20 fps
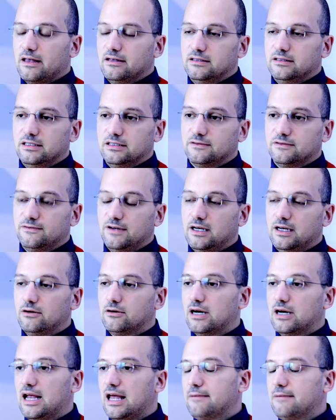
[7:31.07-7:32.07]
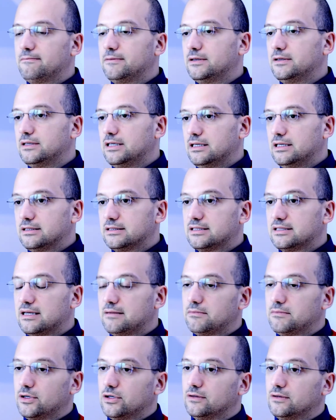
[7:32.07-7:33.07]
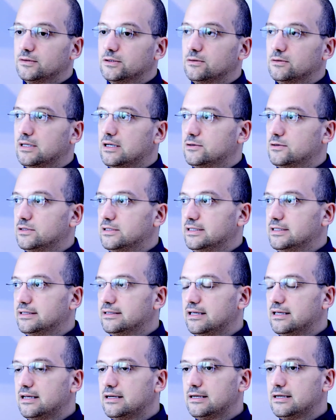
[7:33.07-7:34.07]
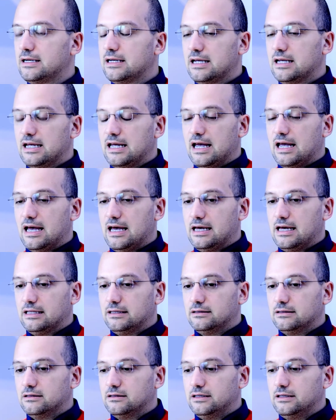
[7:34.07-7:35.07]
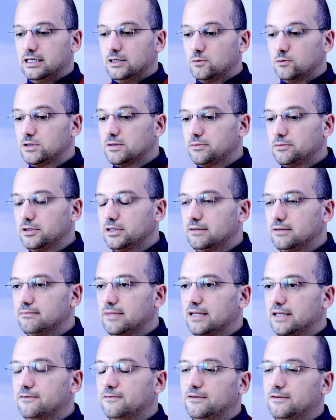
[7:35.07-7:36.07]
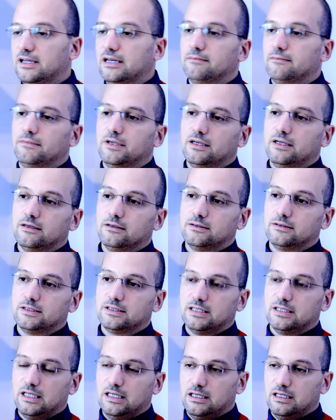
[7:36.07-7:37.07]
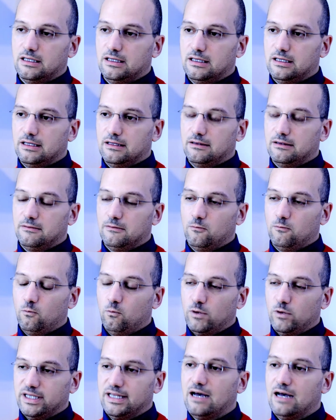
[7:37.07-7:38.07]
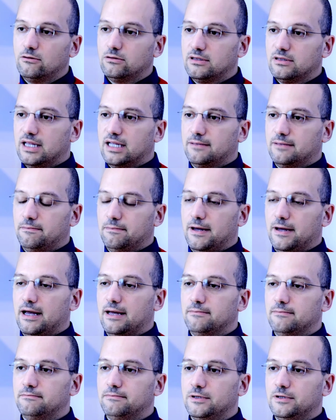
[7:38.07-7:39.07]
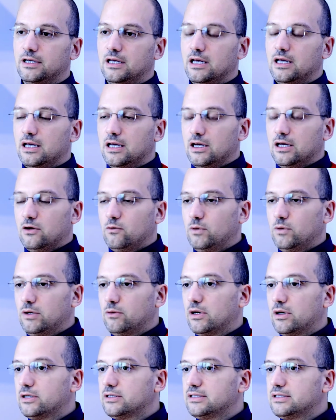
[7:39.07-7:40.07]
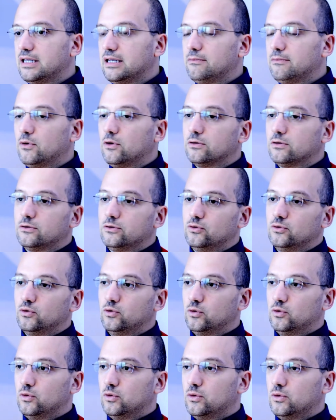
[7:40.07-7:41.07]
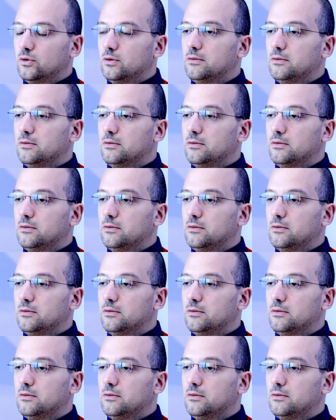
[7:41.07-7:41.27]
This failure happened in summer of 2010, and it was a pretty bad thing because without that pump, we weren't able to